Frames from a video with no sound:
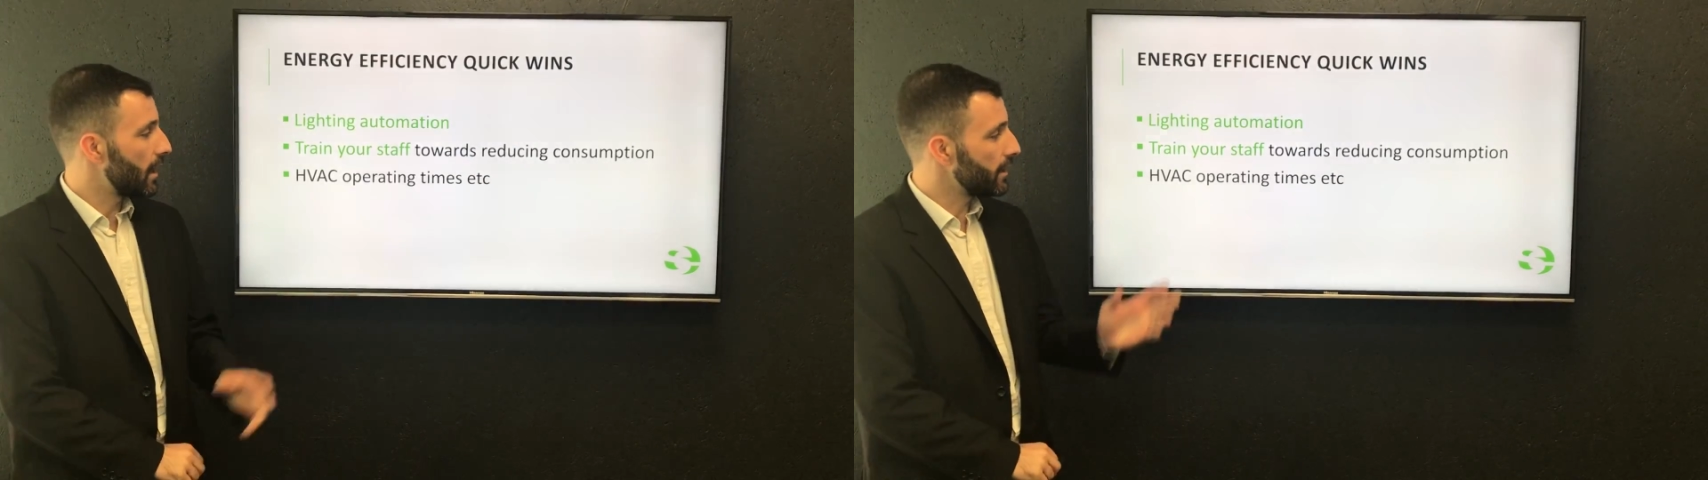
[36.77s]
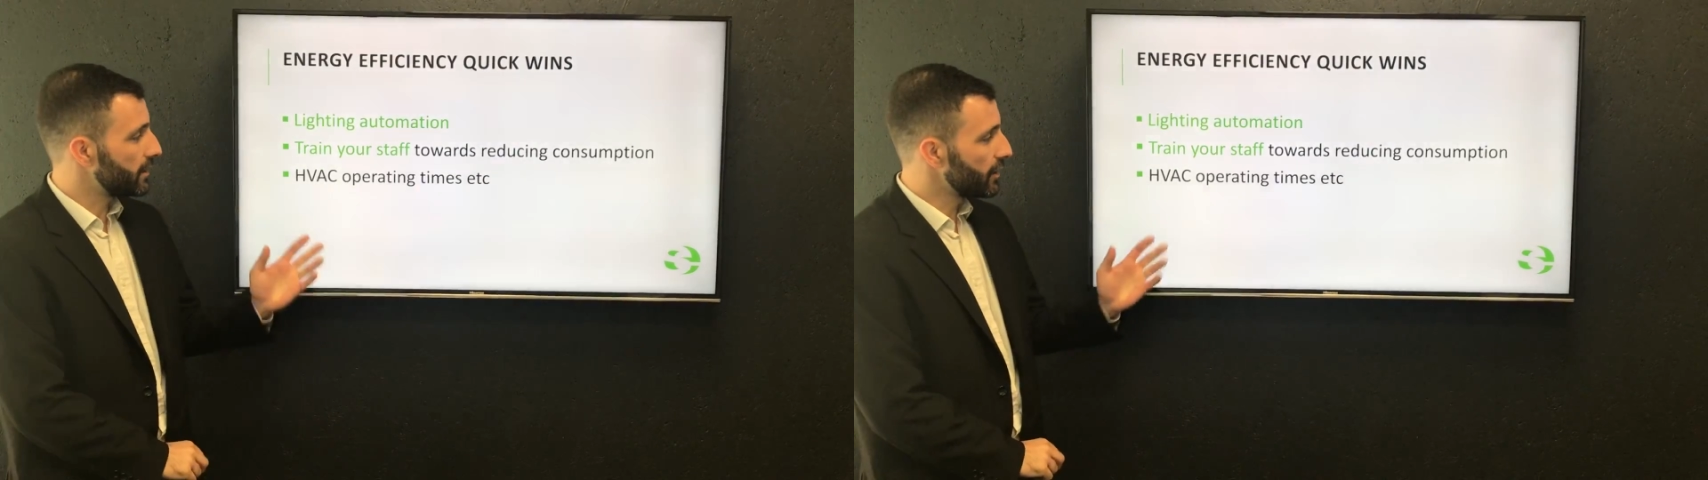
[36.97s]

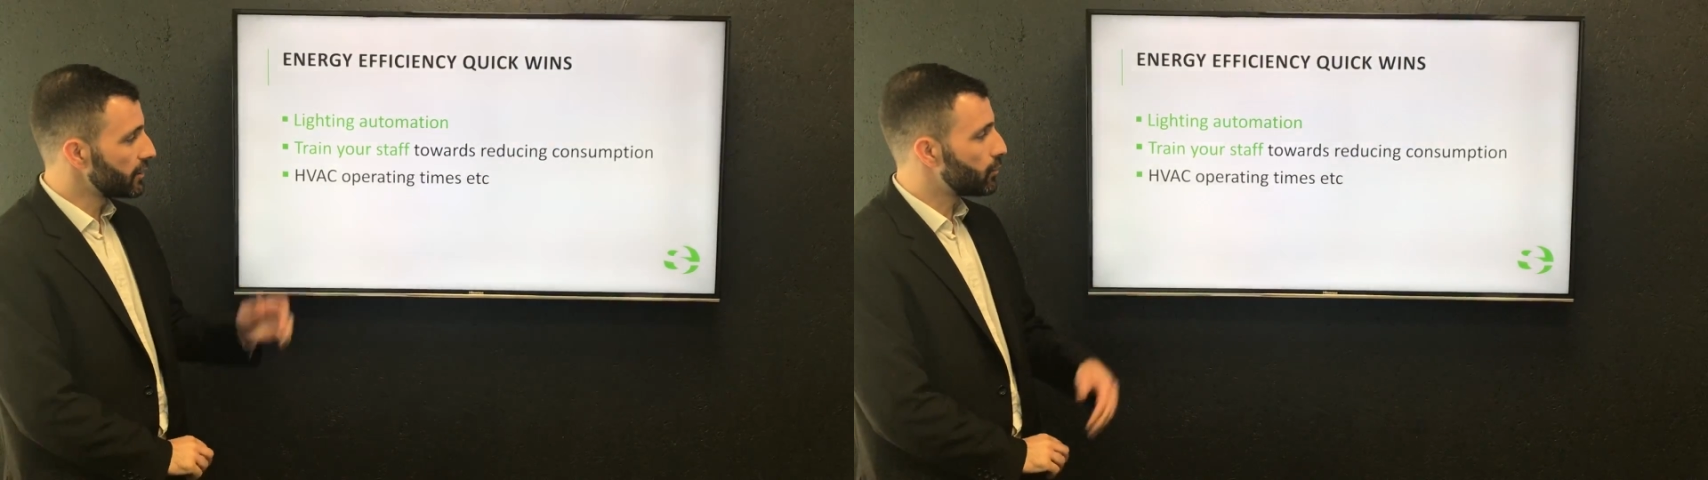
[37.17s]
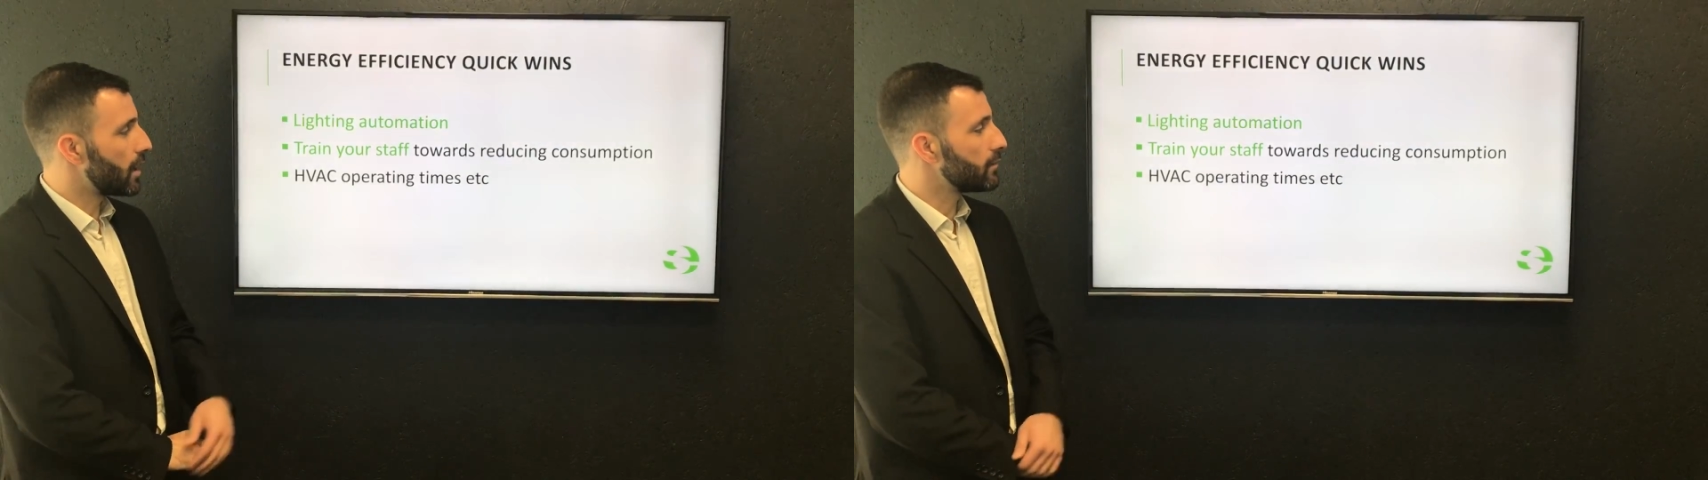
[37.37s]
And the
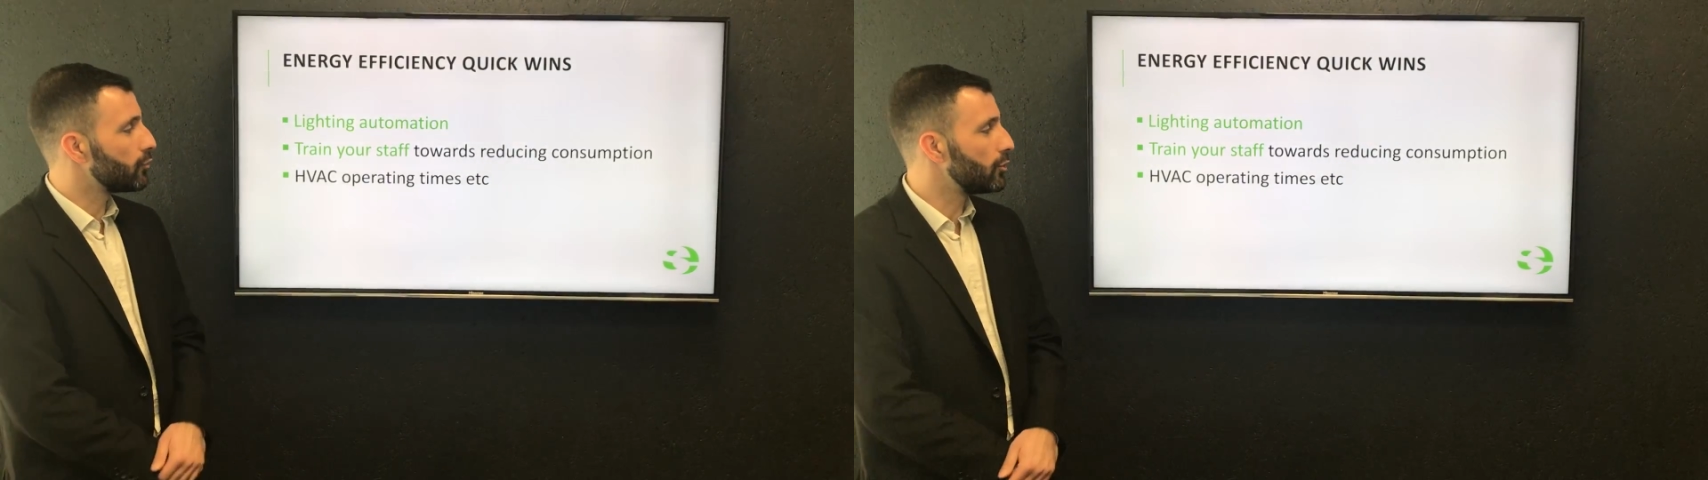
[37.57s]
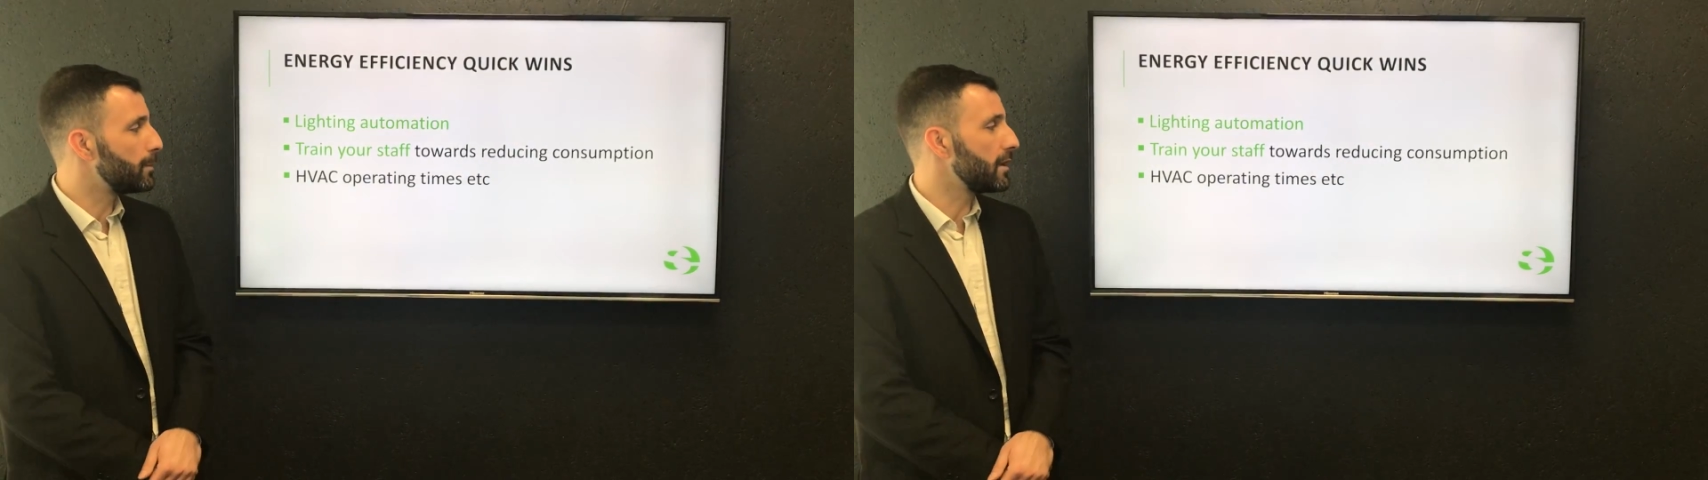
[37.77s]
third one
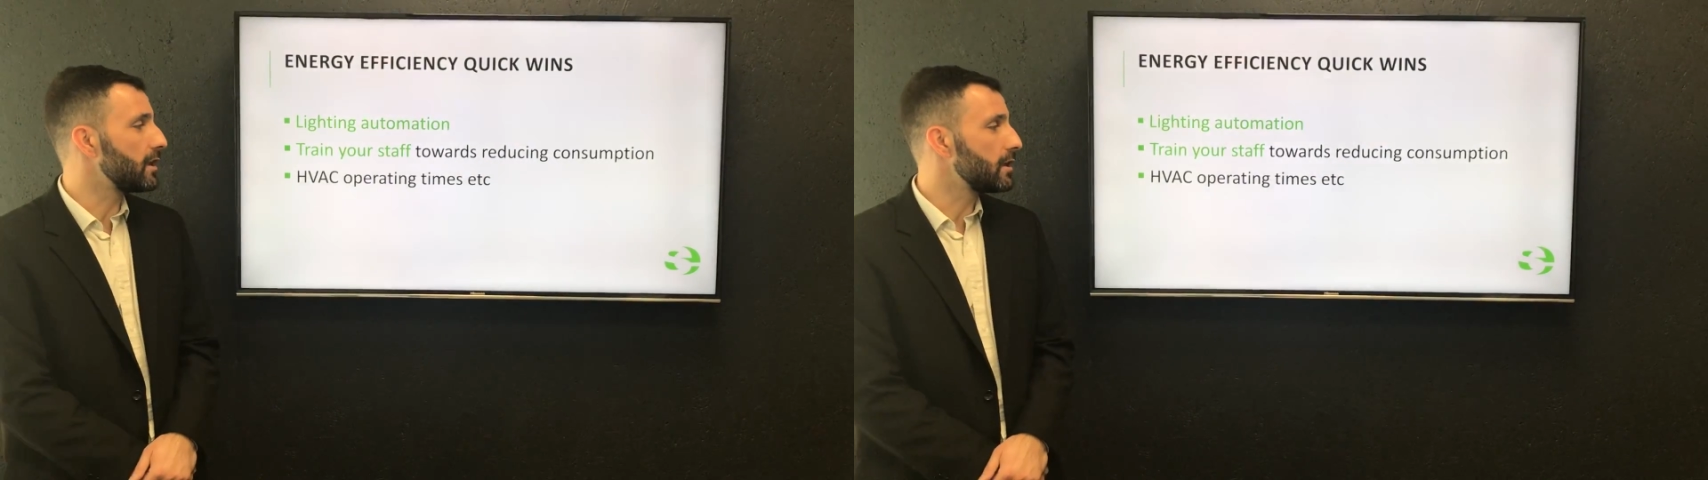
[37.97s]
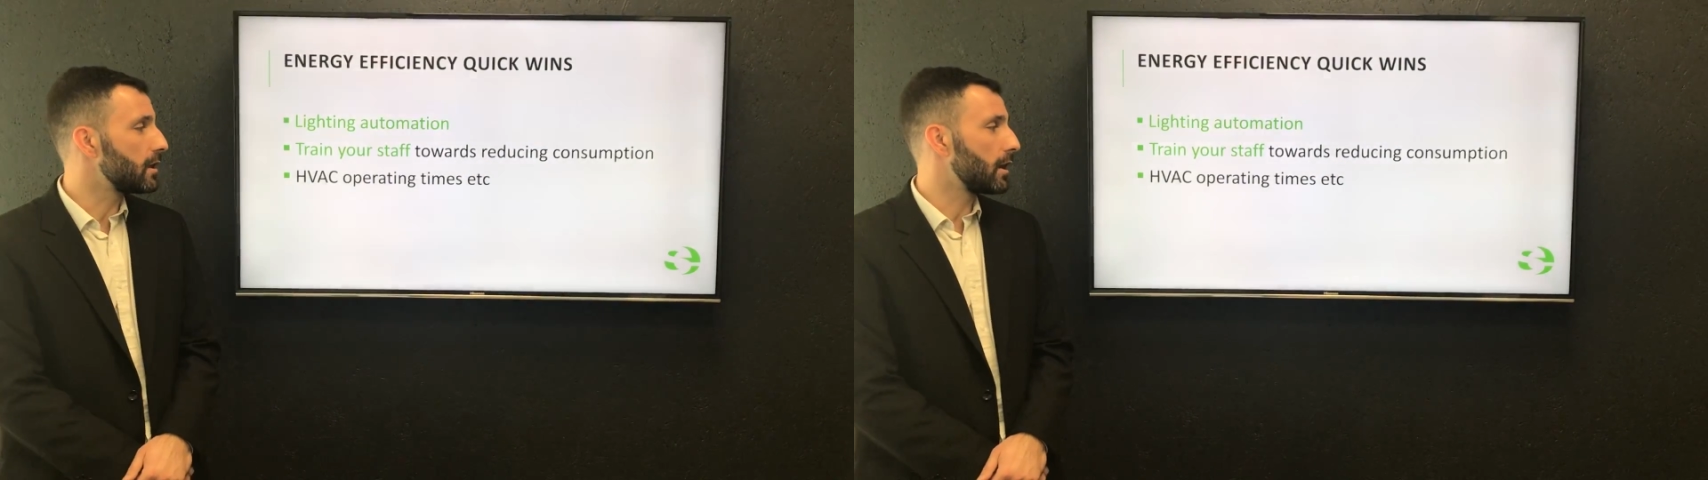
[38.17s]
will
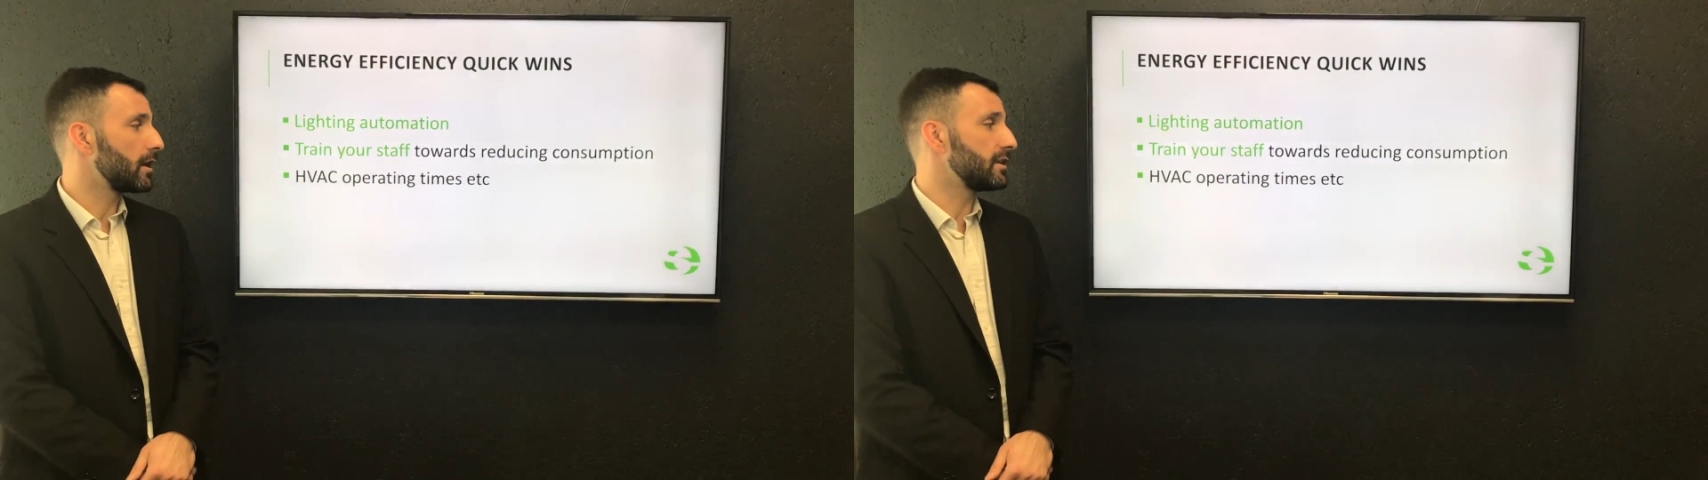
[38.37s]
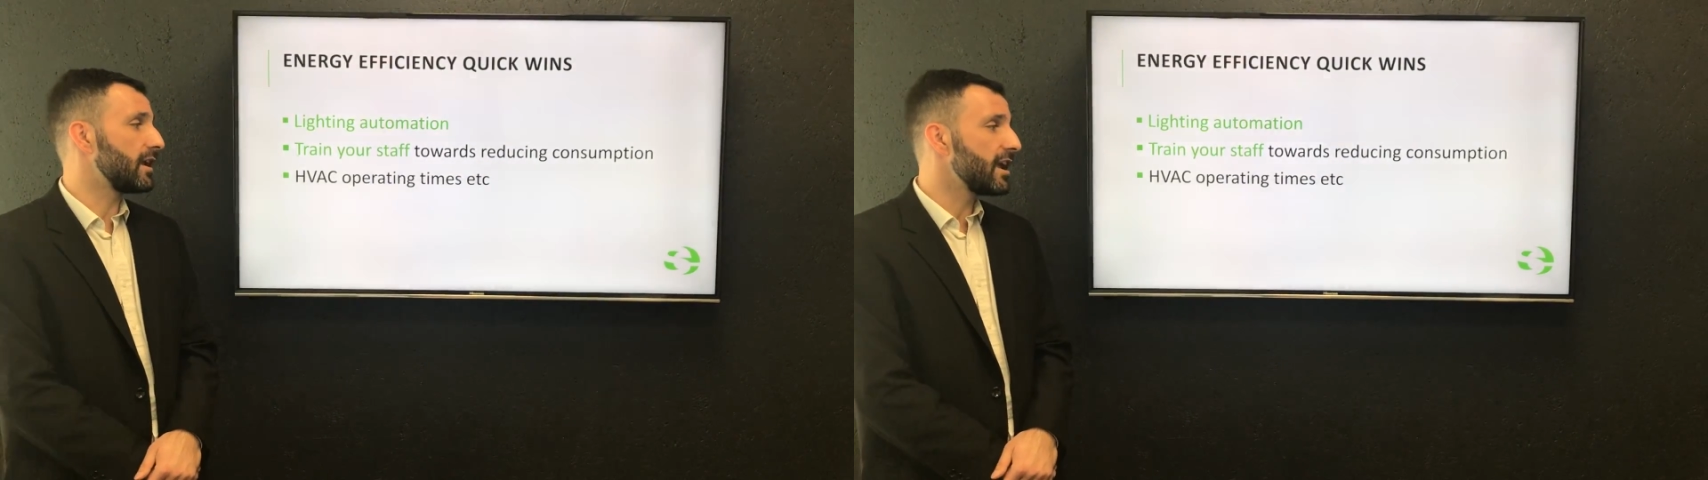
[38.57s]
be
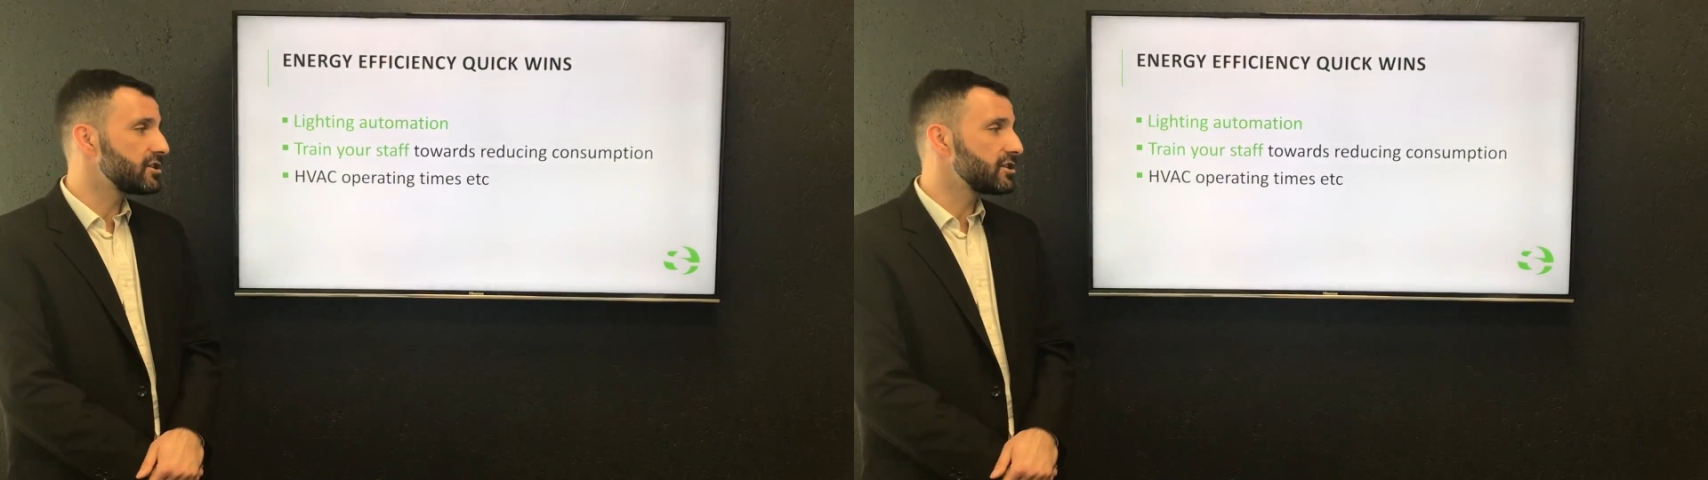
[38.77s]
the